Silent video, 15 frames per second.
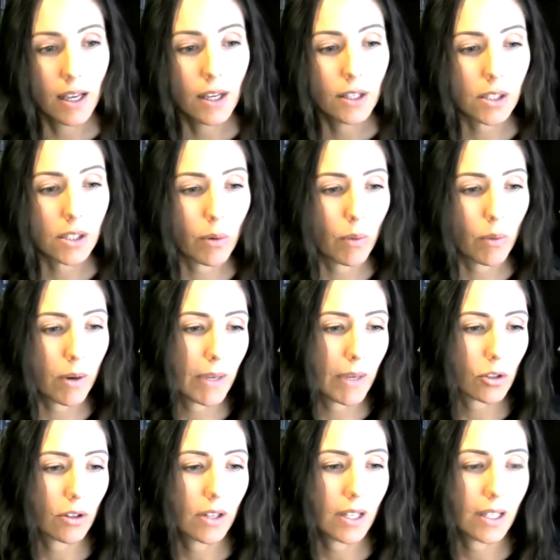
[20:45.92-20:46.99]
So we want to make
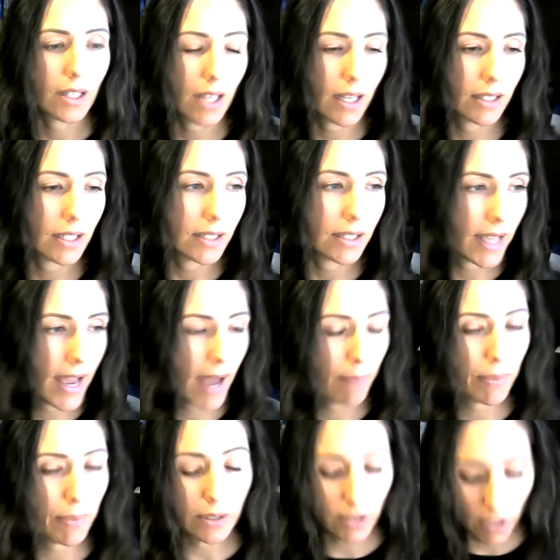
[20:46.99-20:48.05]
sure that that doesn't
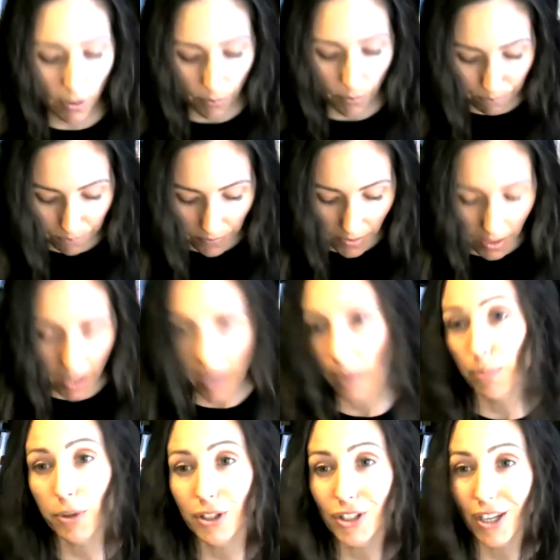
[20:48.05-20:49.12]
happen. So I
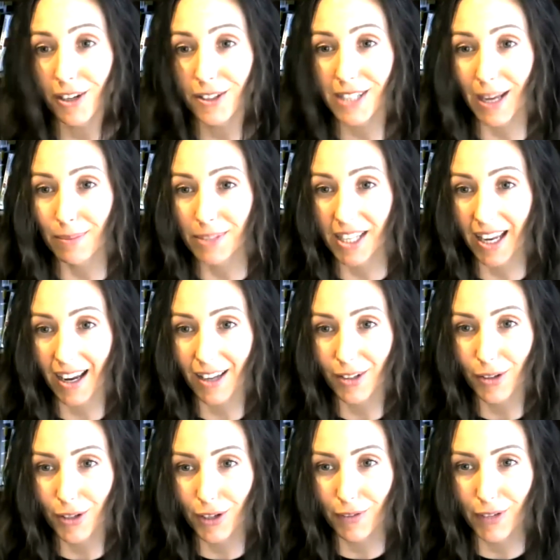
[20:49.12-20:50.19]
appreciate your time today. I
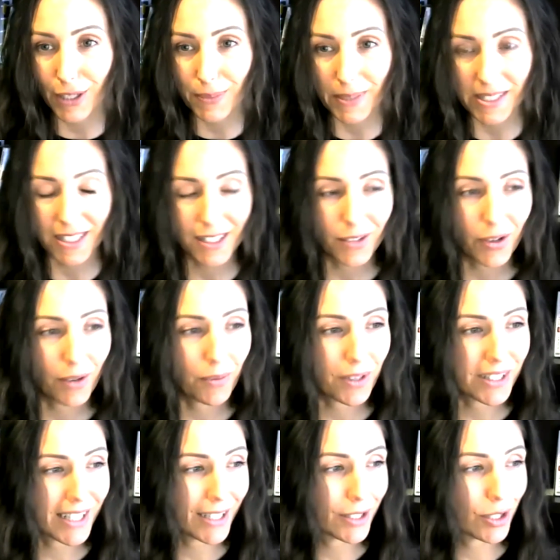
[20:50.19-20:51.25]
know that you're very busy, so I don't want
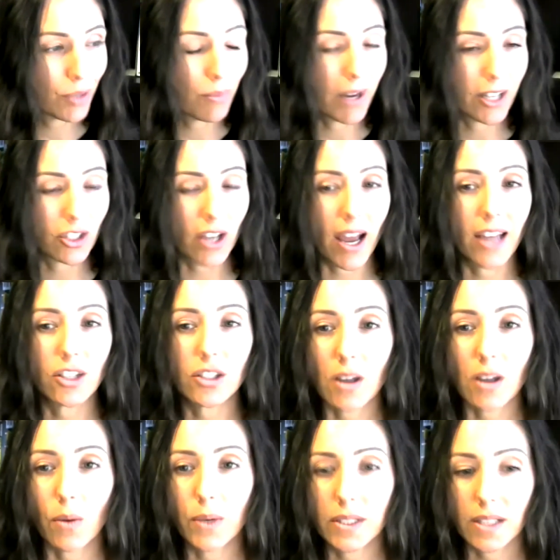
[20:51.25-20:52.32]
to take too much. I just
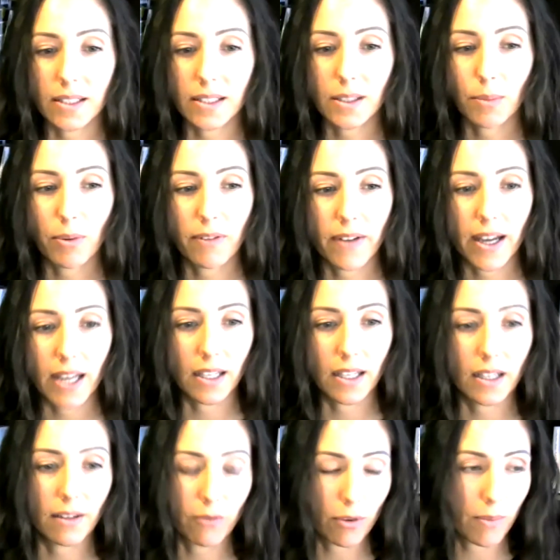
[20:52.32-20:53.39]
always like to provide
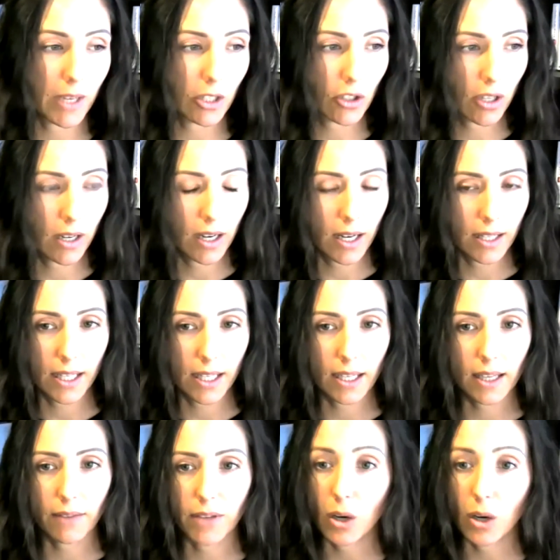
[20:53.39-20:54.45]
information. And I think
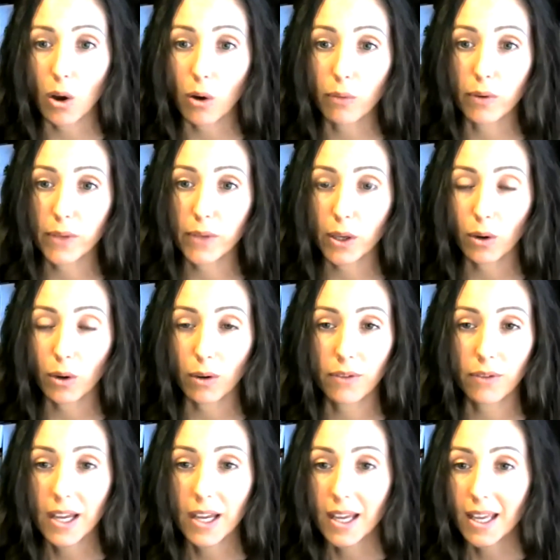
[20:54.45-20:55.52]
giving an overview of
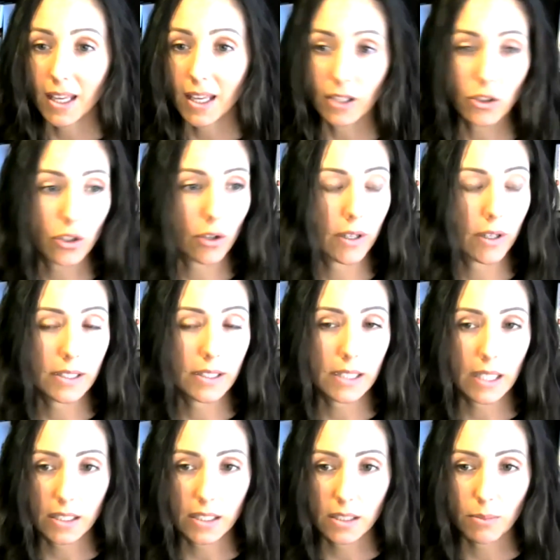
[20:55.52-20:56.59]
insurance,
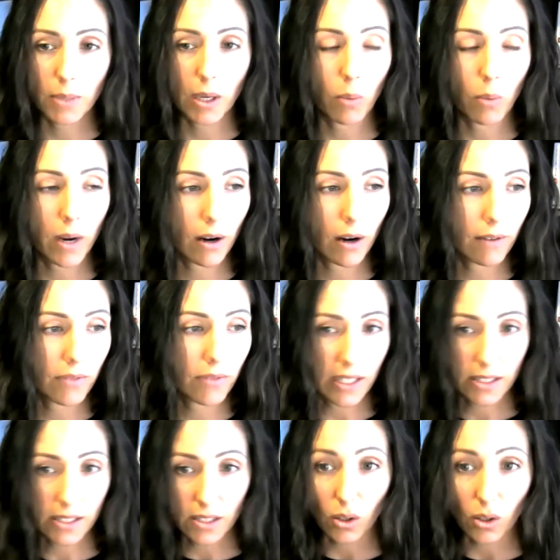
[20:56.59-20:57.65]
things to be aware of,
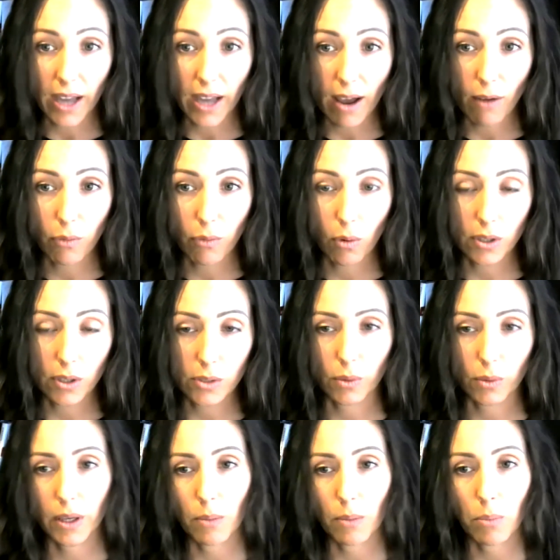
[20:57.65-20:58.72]
things to look out for is
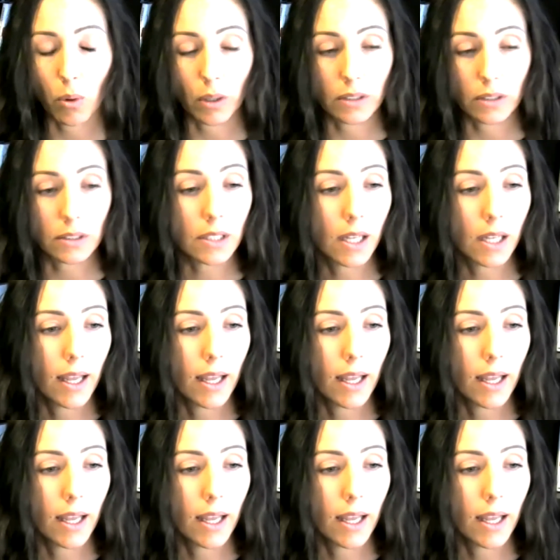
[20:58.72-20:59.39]
really important.